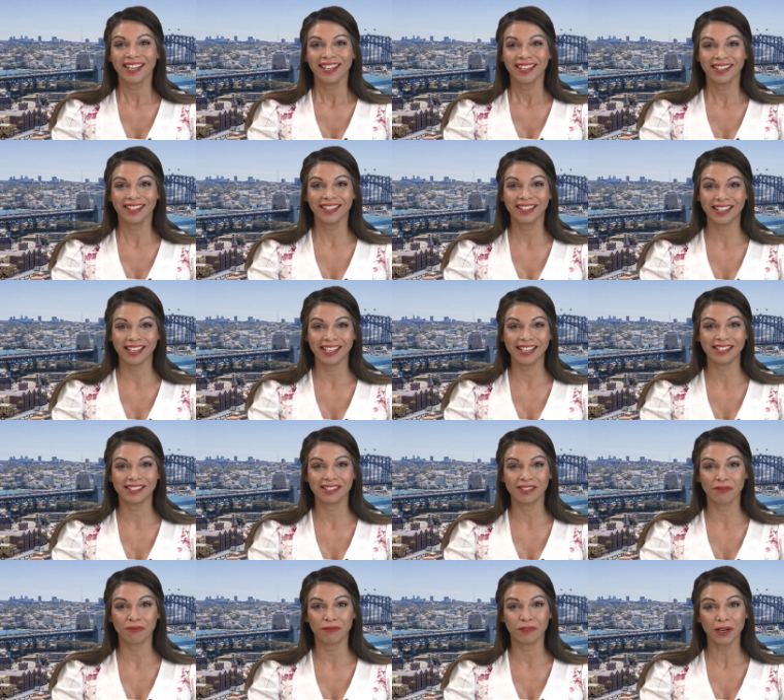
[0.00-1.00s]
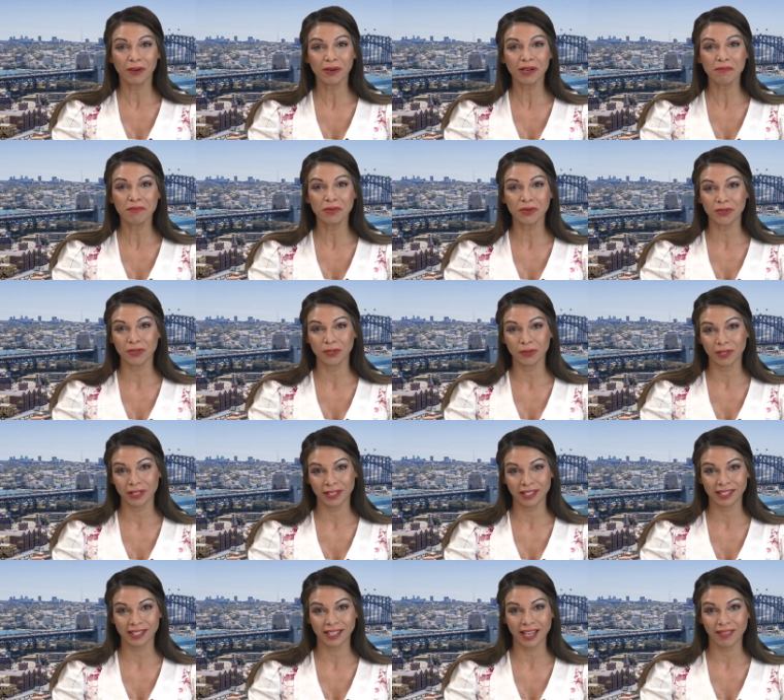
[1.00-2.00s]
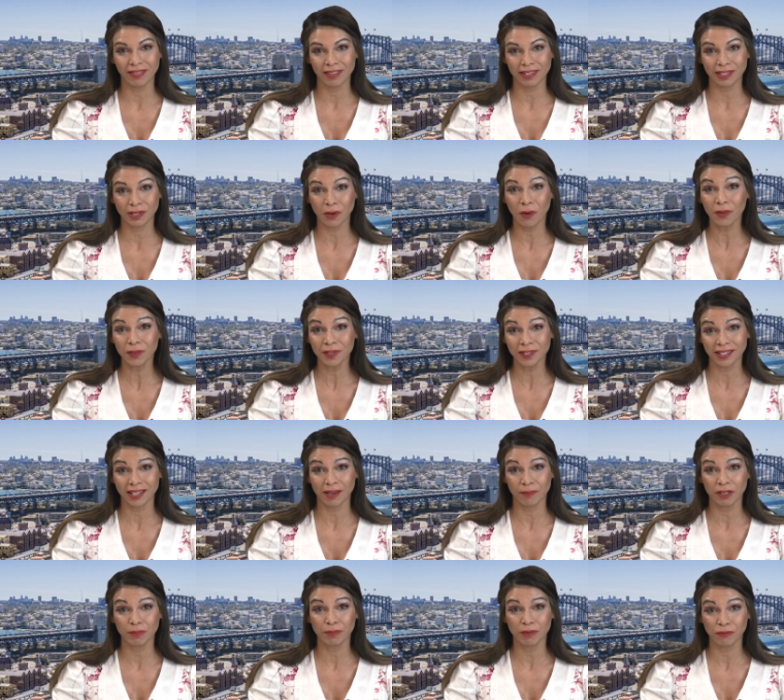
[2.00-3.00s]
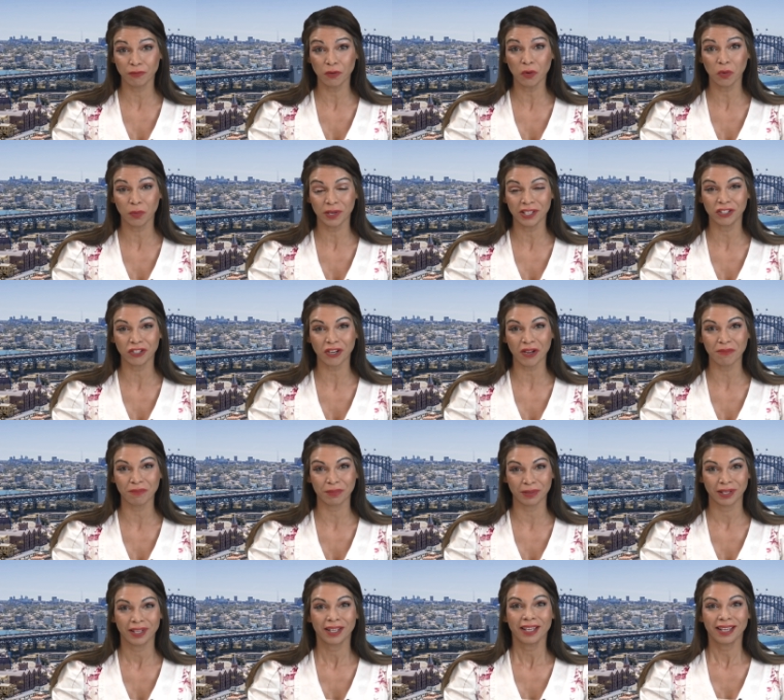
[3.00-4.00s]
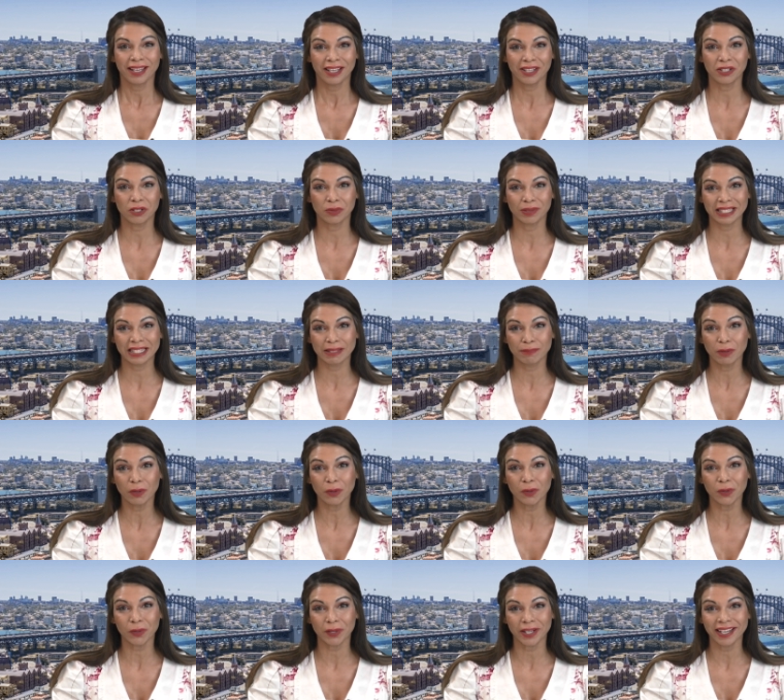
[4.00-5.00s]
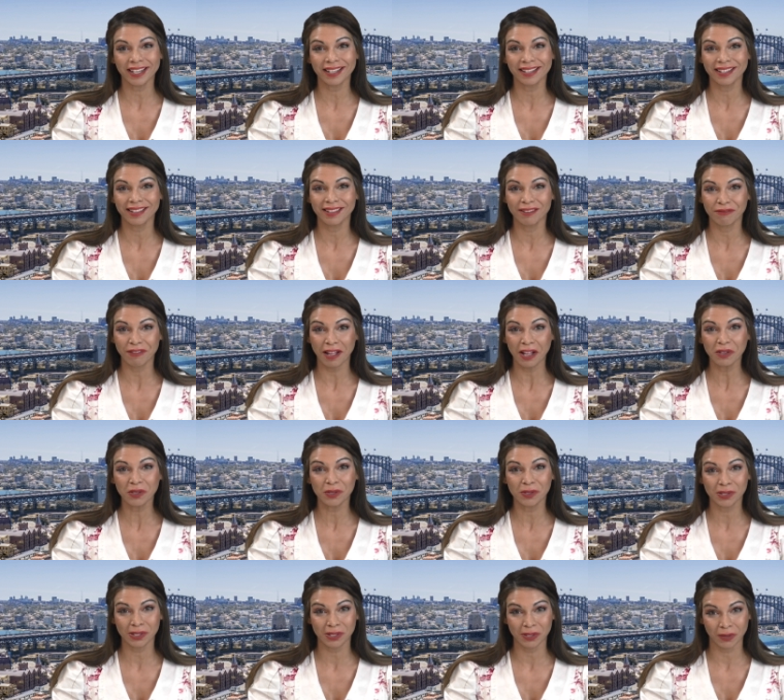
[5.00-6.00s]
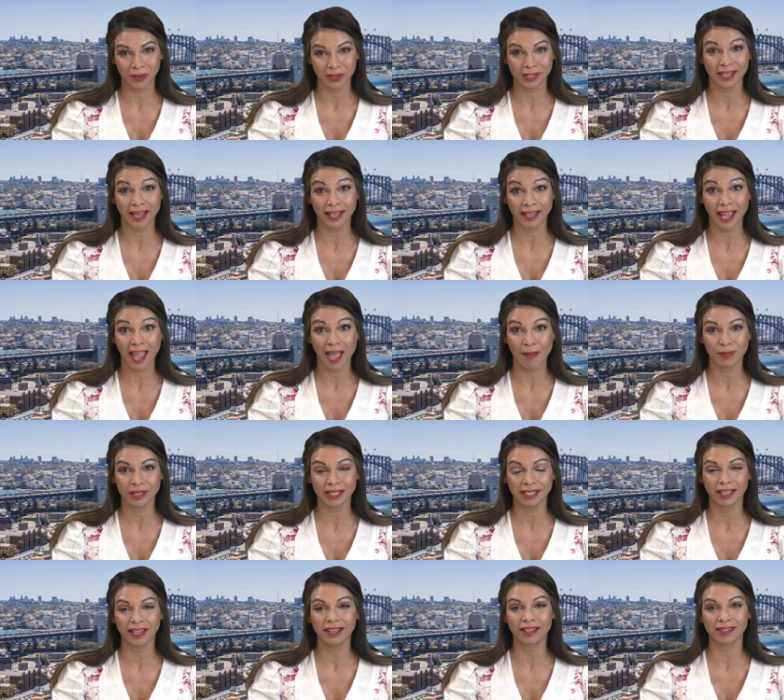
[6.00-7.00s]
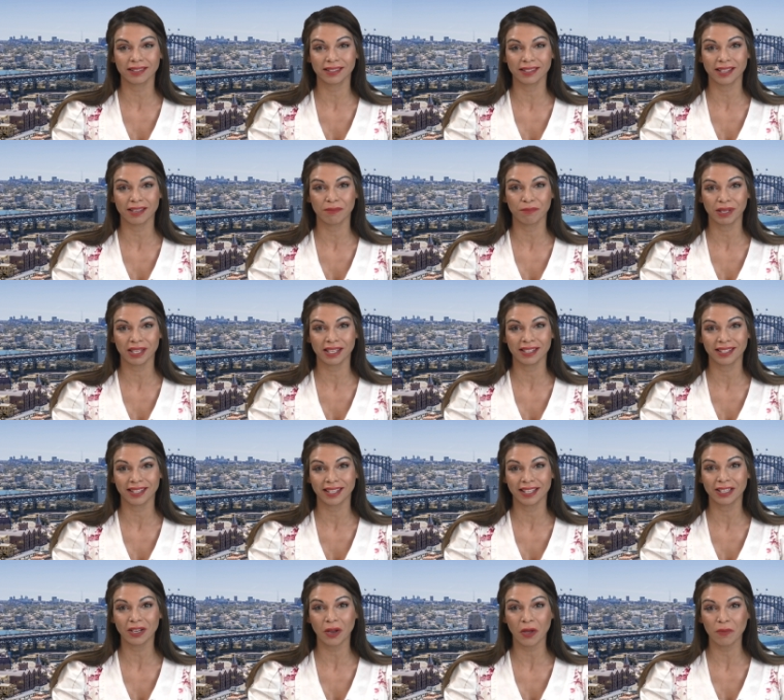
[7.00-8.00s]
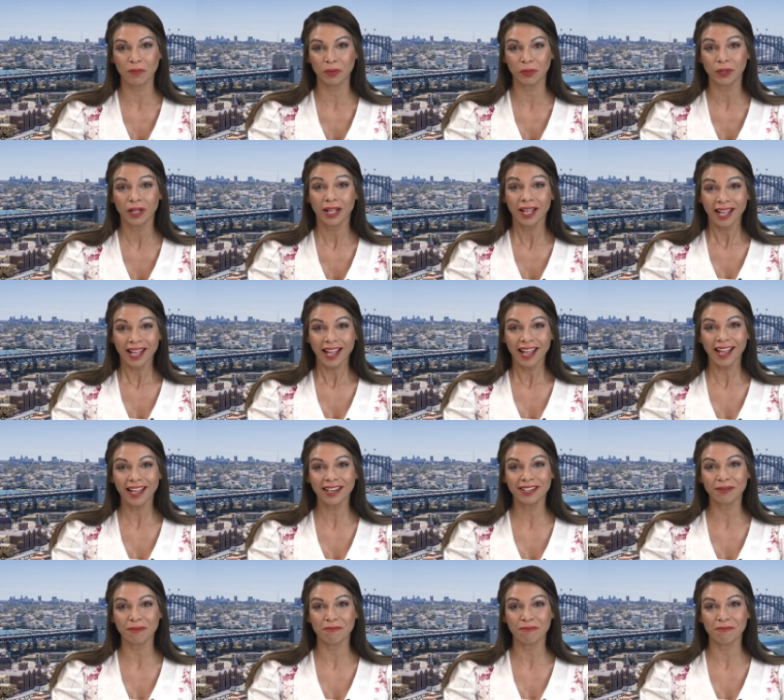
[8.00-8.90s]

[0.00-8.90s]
It is very important to understand this concept before we jump into exploring the value stocks like Ambertech, CPT Global, and